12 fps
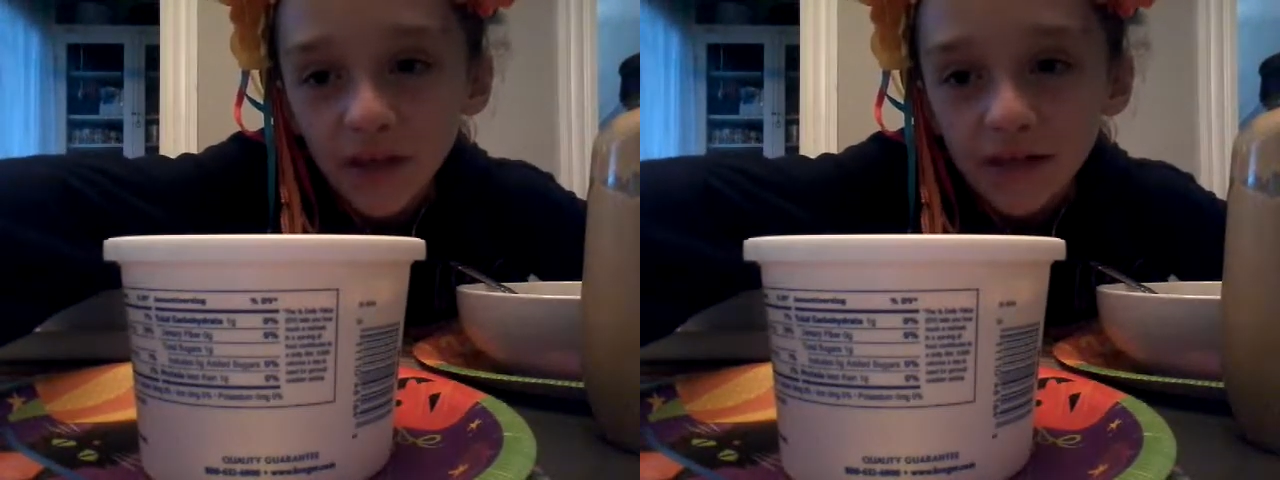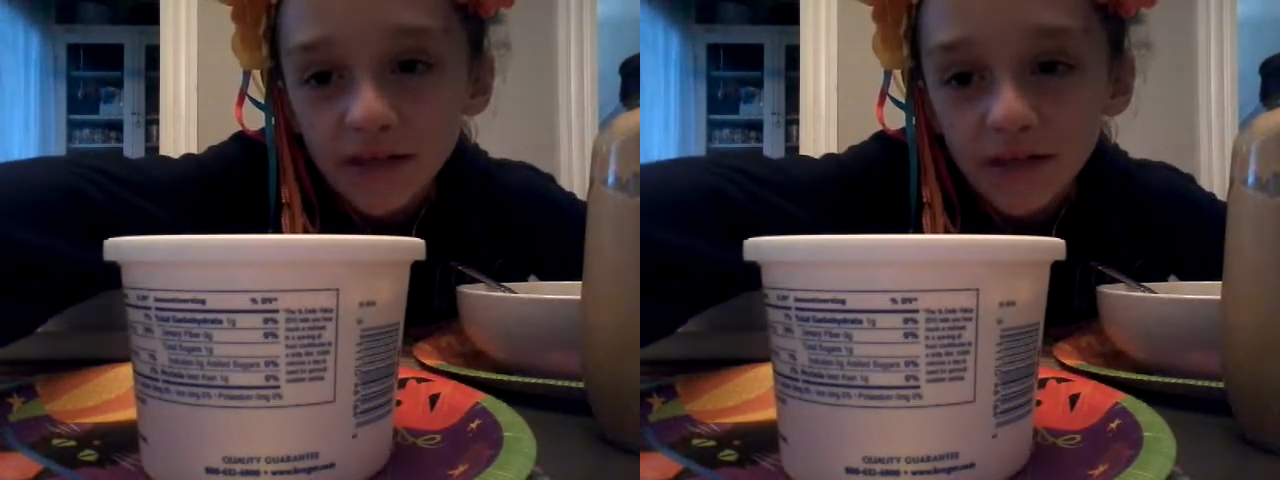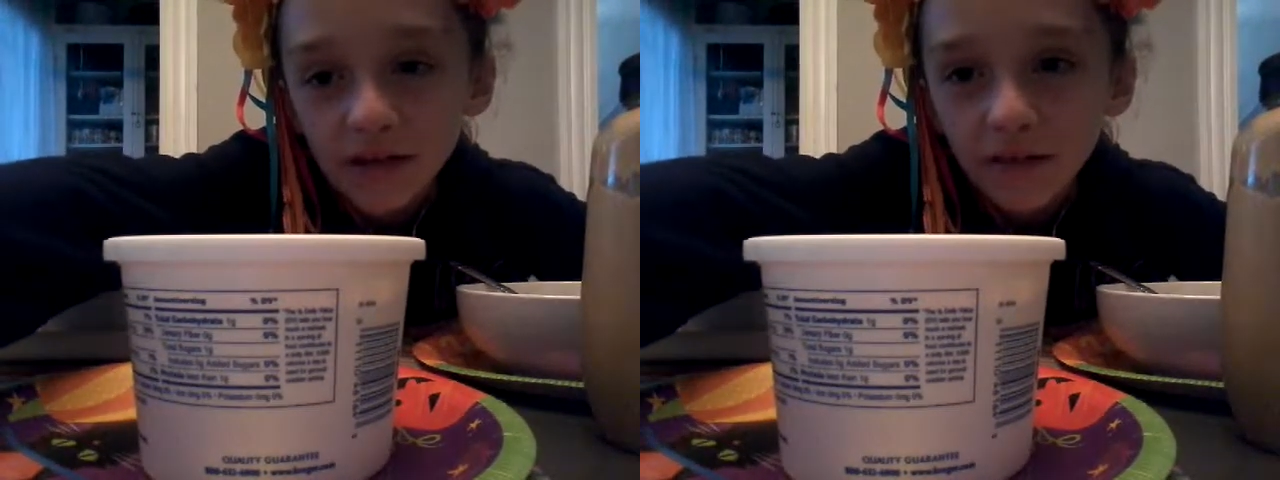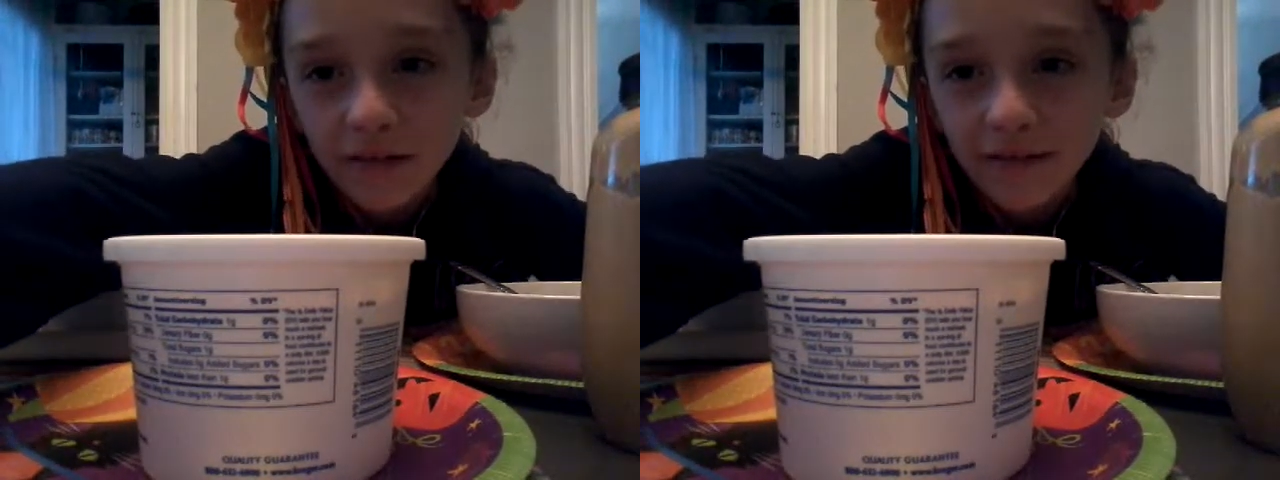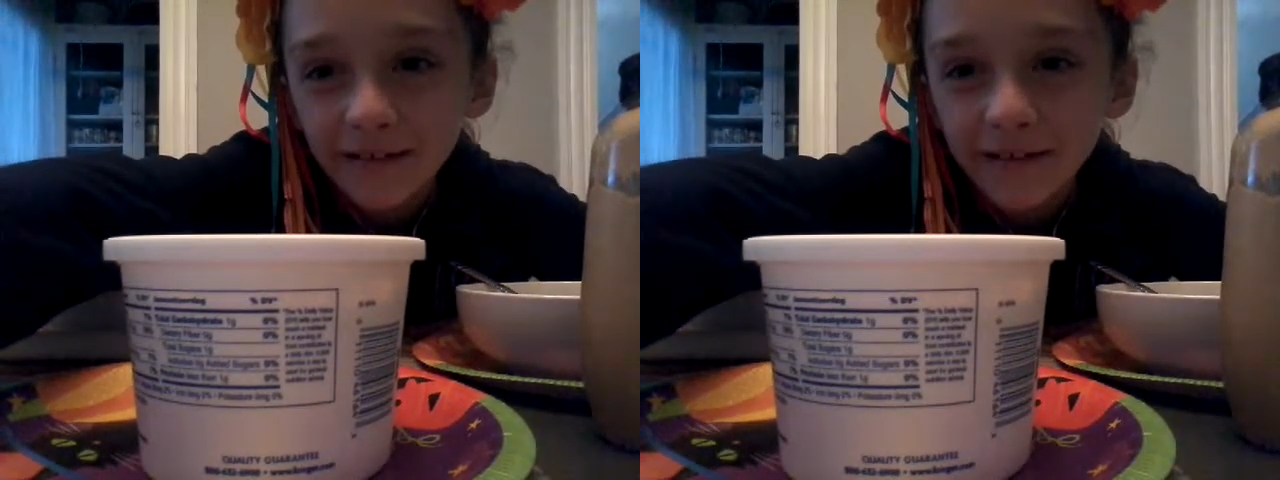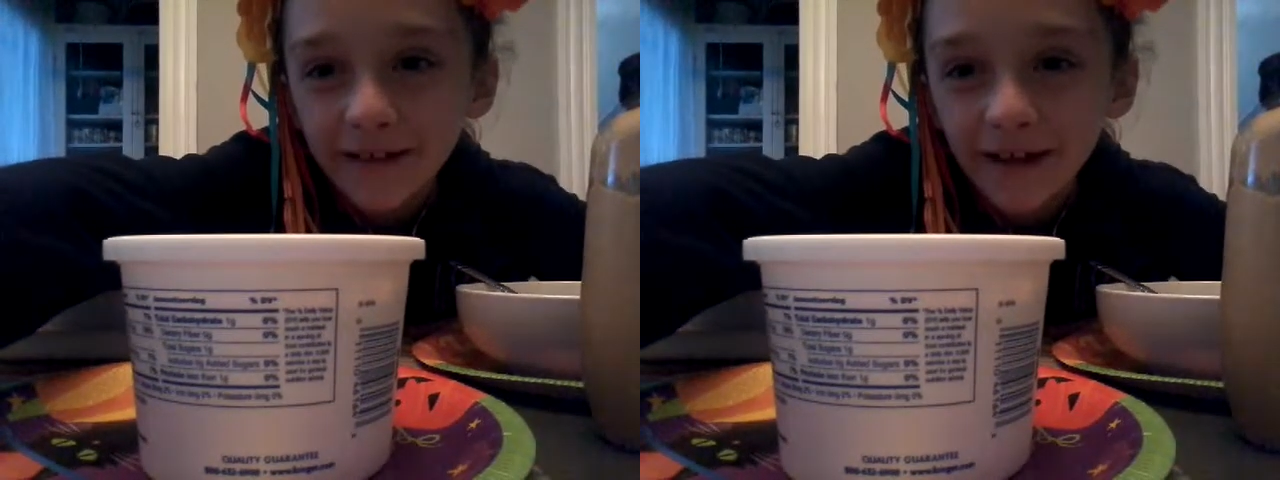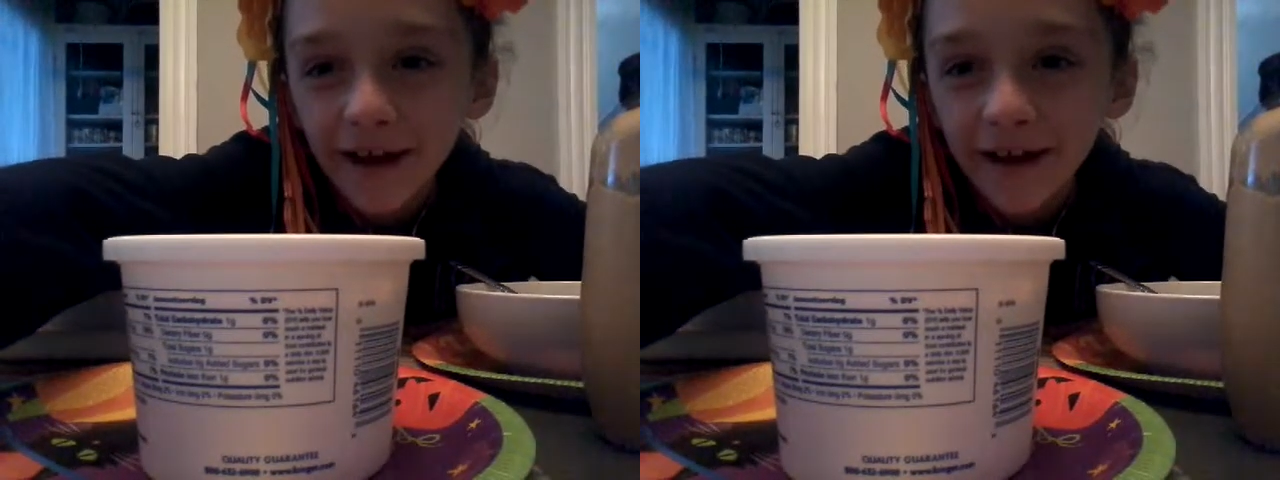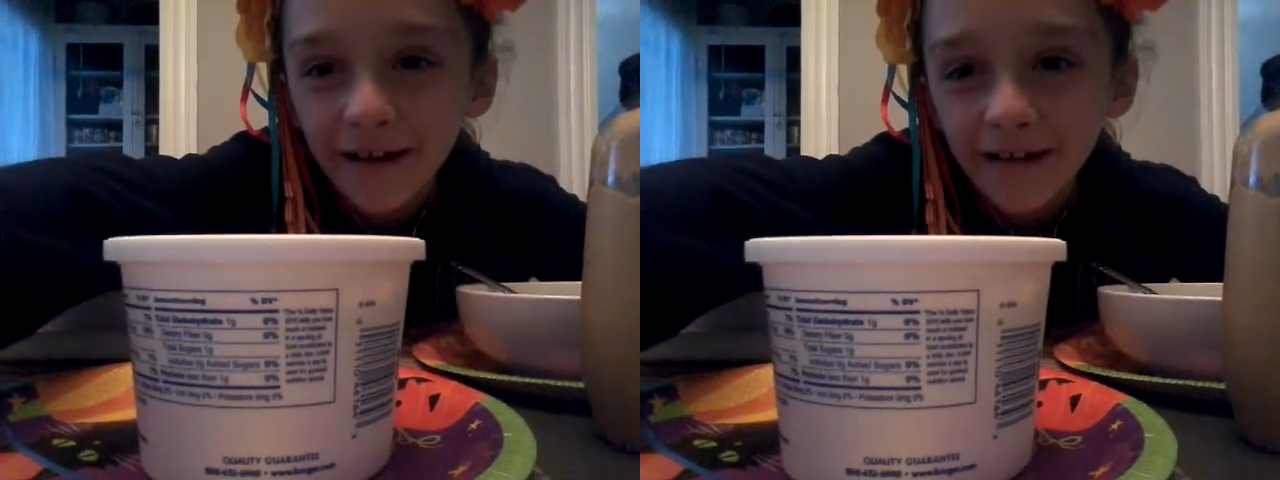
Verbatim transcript: So, yeah.